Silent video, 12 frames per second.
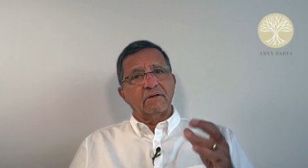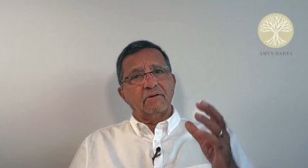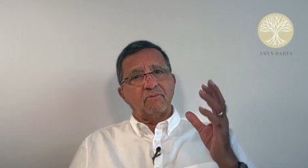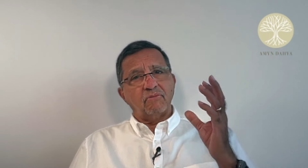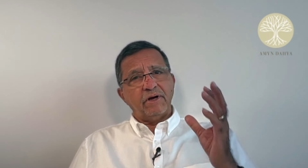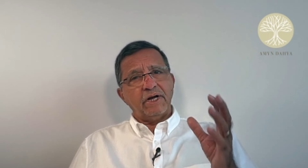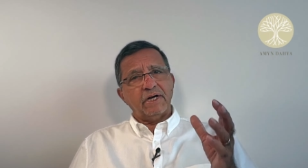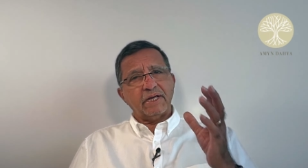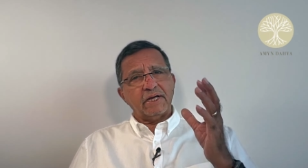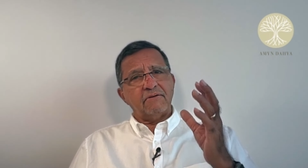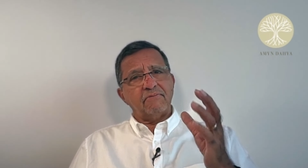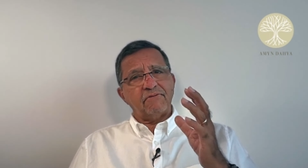where
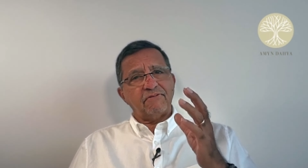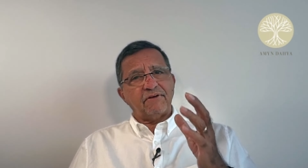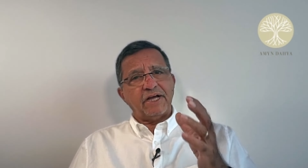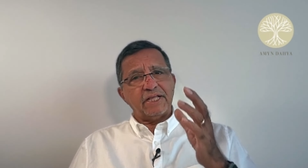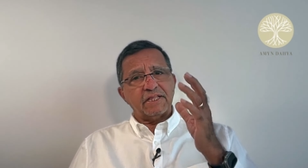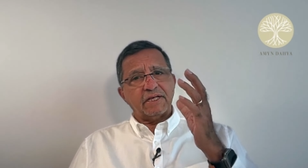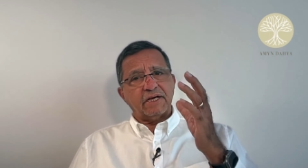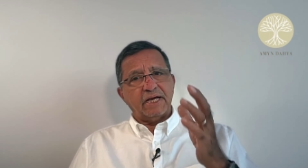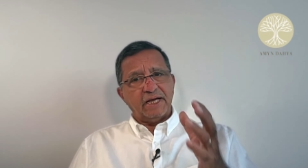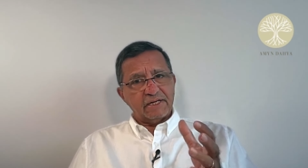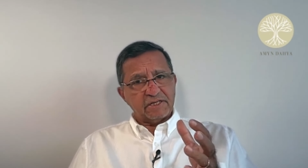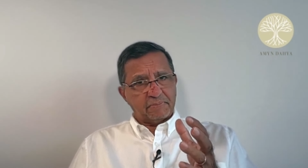can we find the
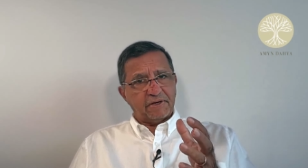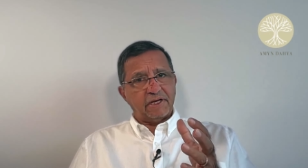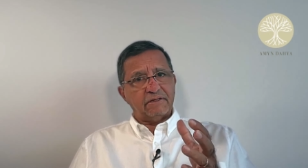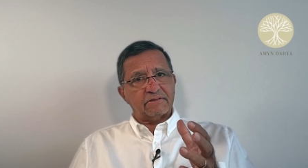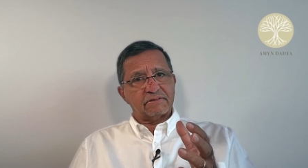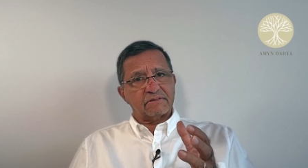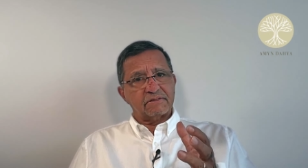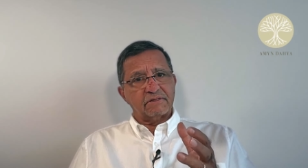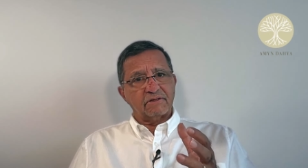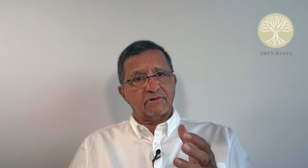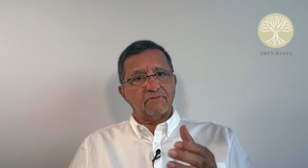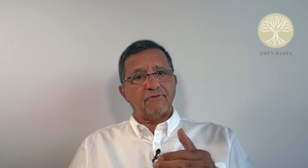headspace
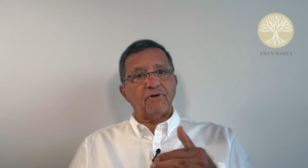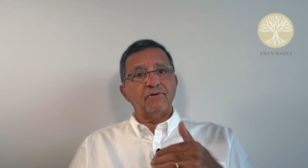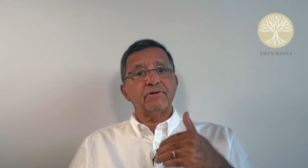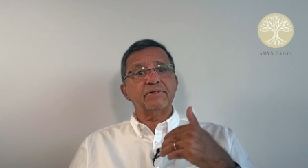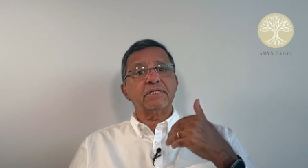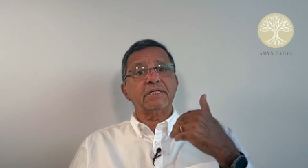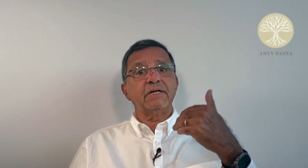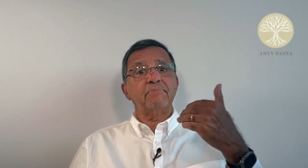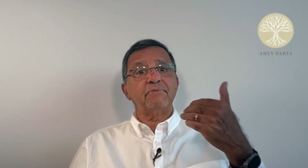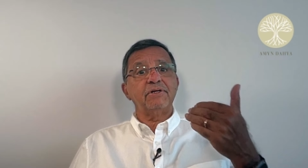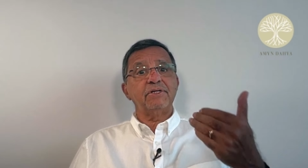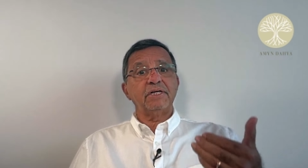to focus and
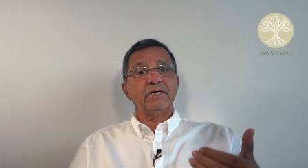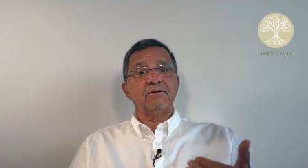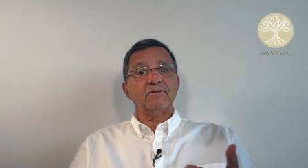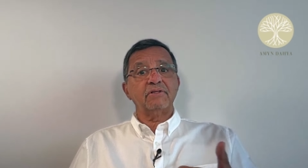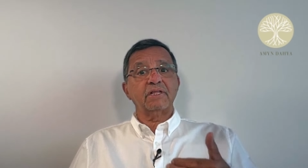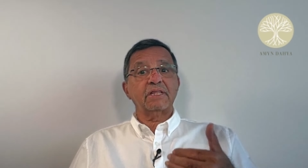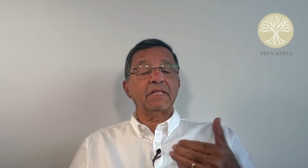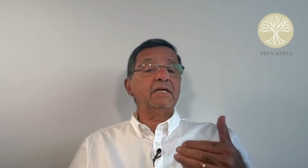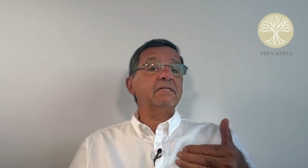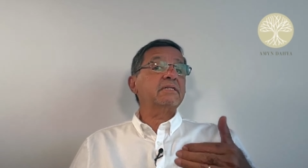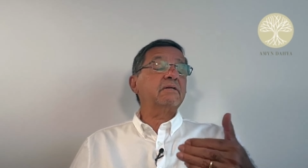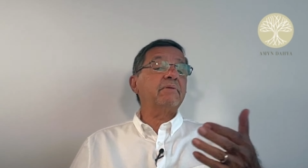appreciate on the
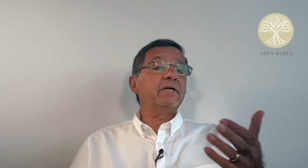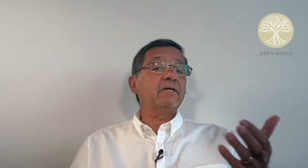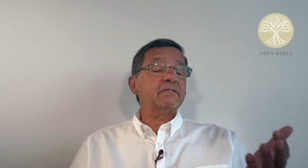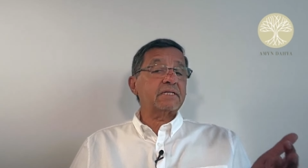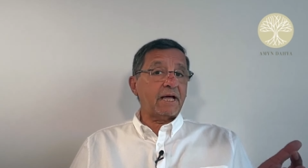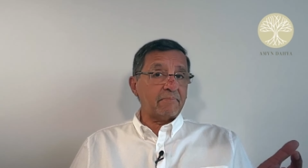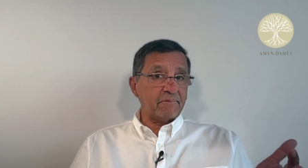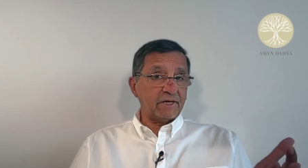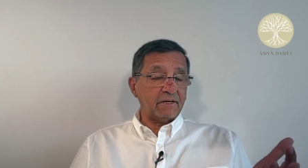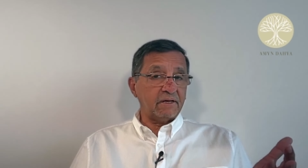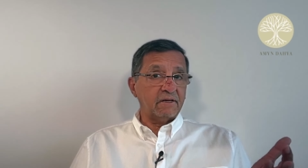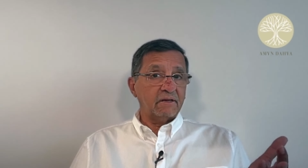things that make us
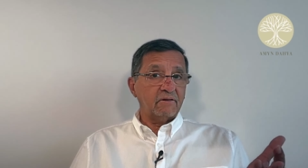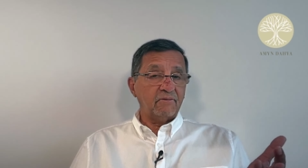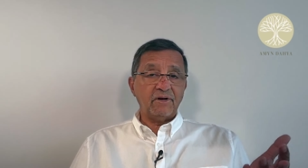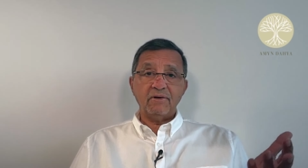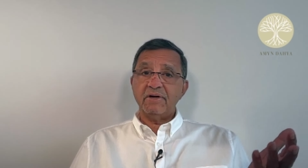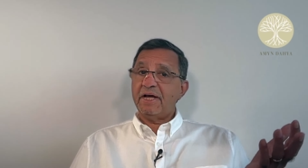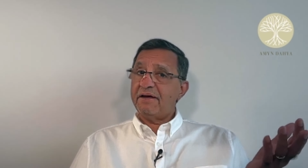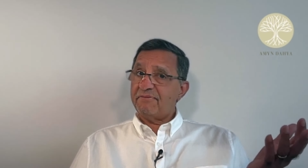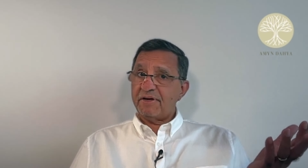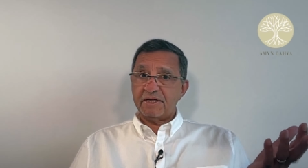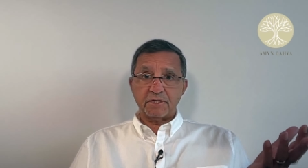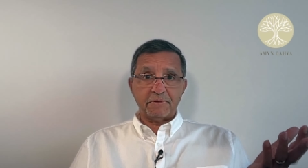happy? We don't have
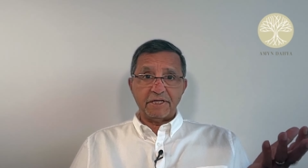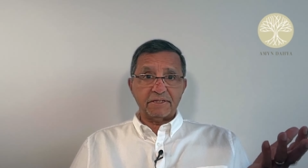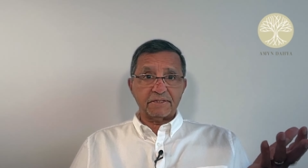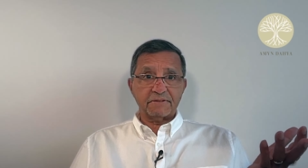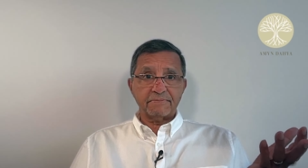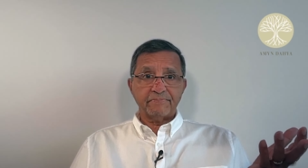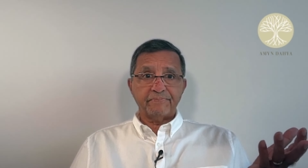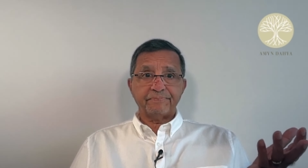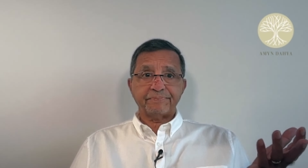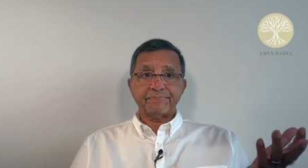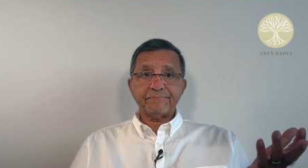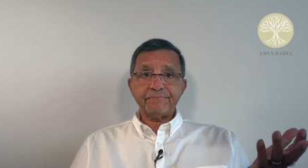headspace.
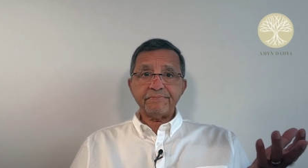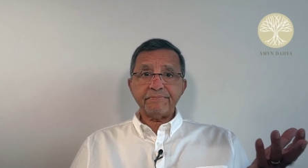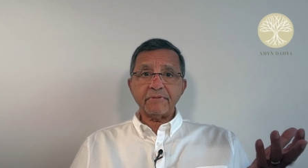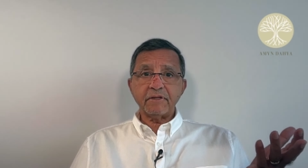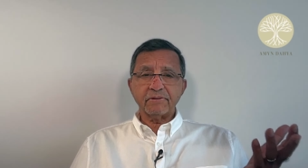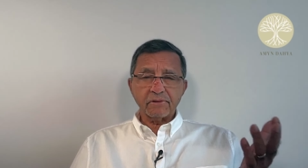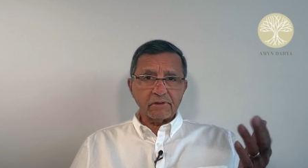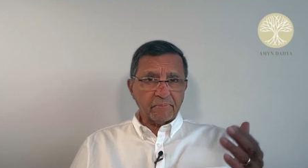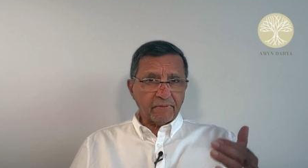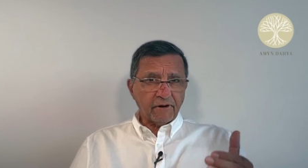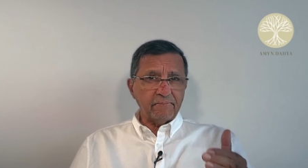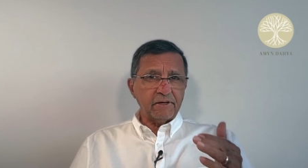So the
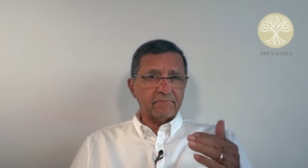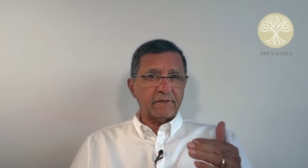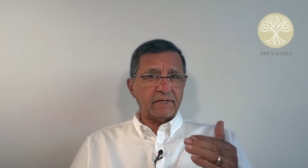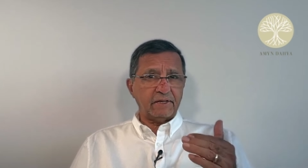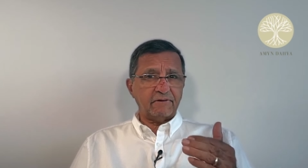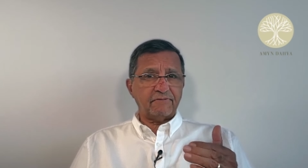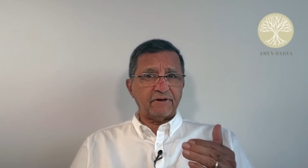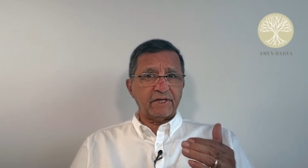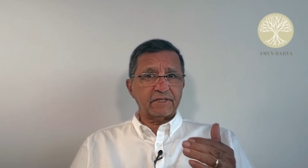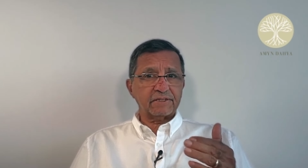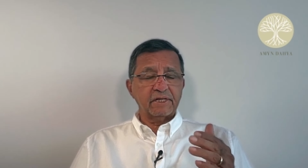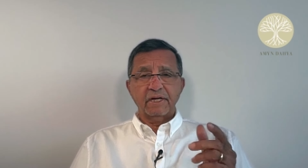problem, my dear
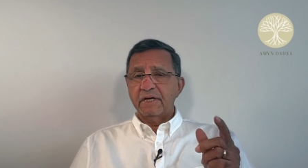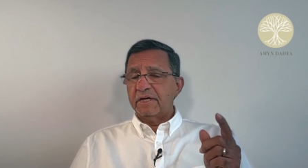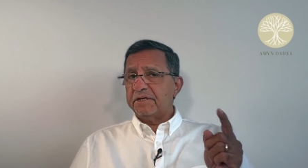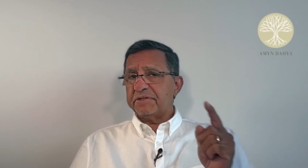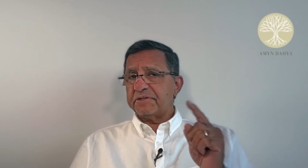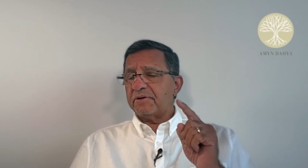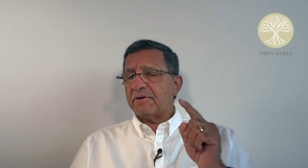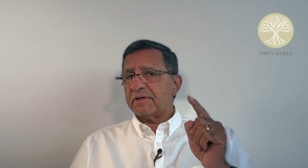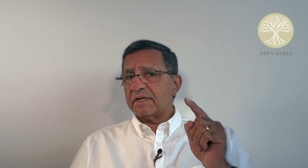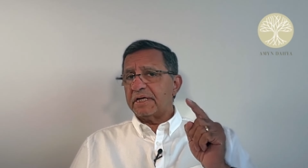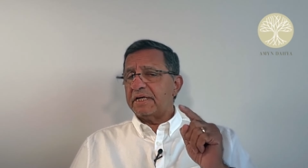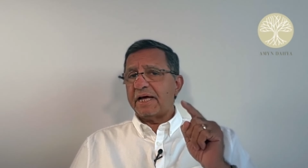friends, is not
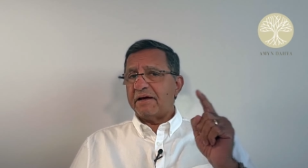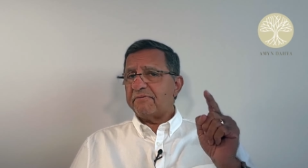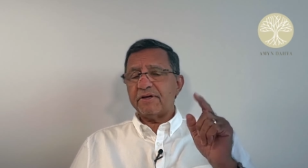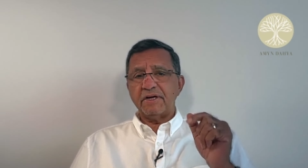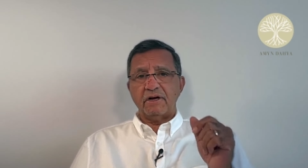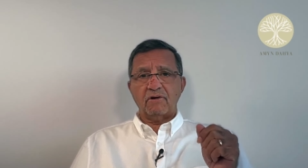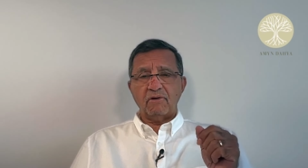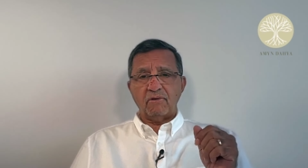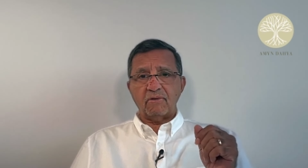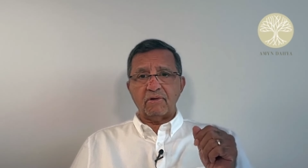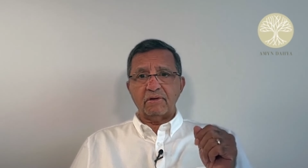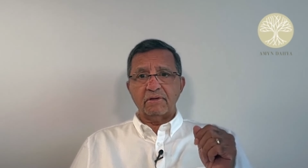in having a
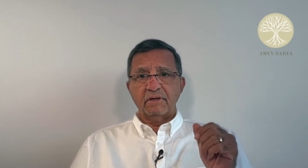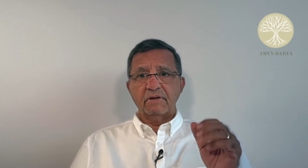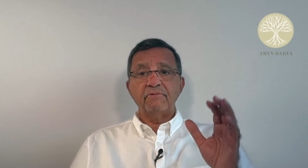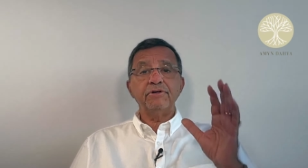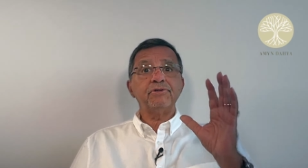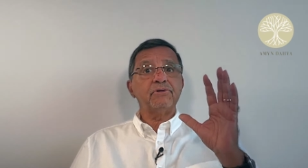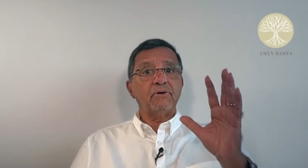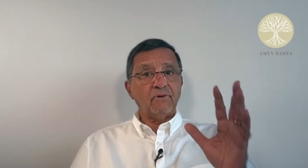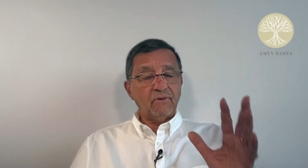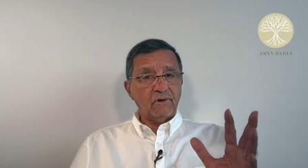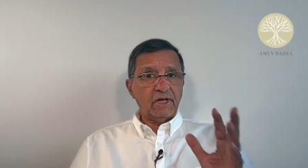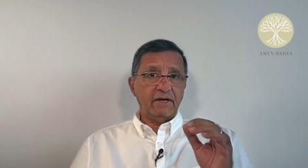goal. We should
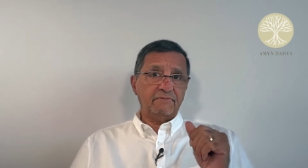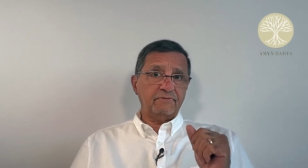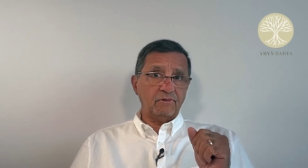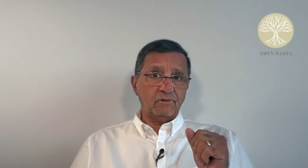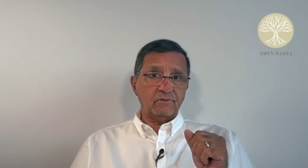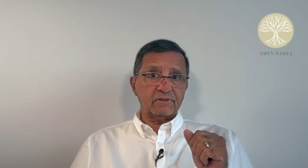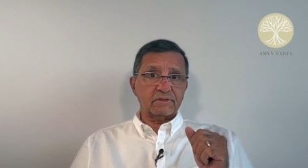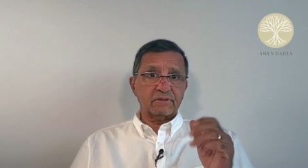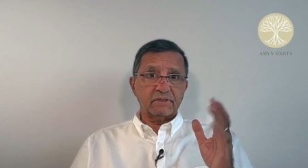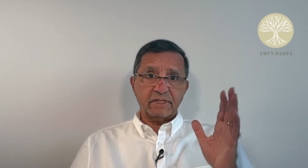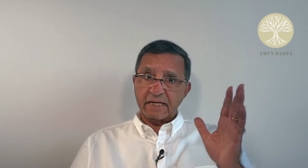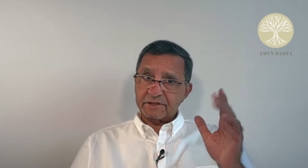all have goals.
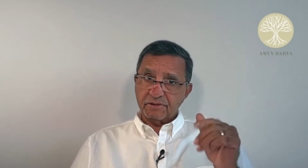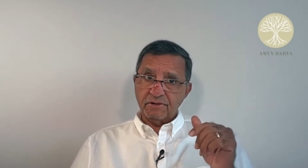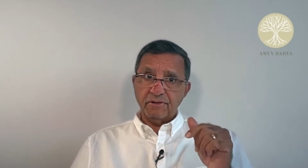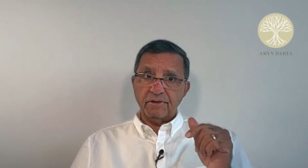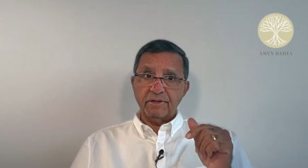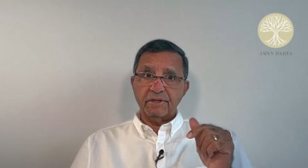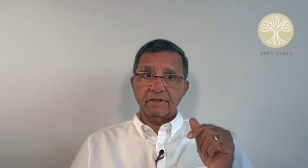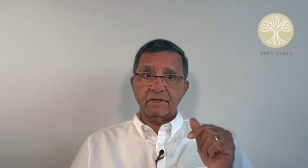That's good.